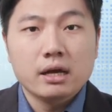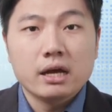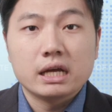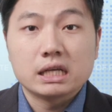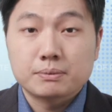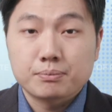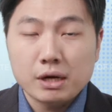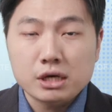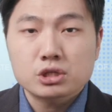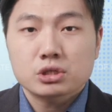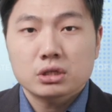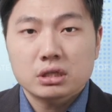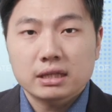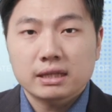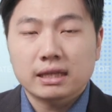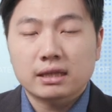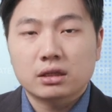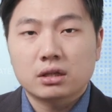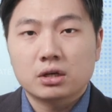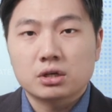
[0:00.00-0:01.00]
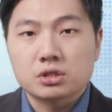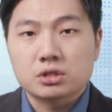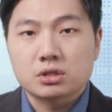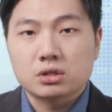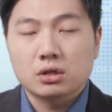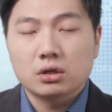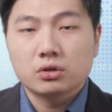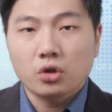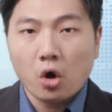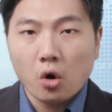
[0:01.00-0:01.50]
especially that
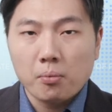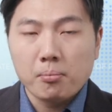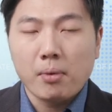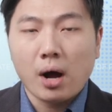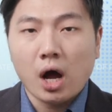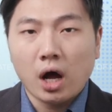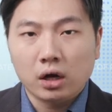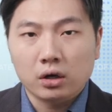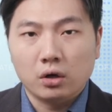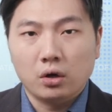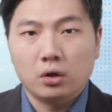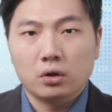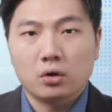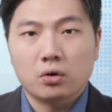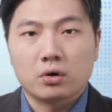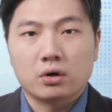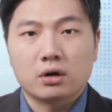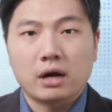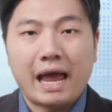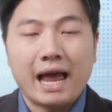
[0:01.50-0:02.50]
there's no model or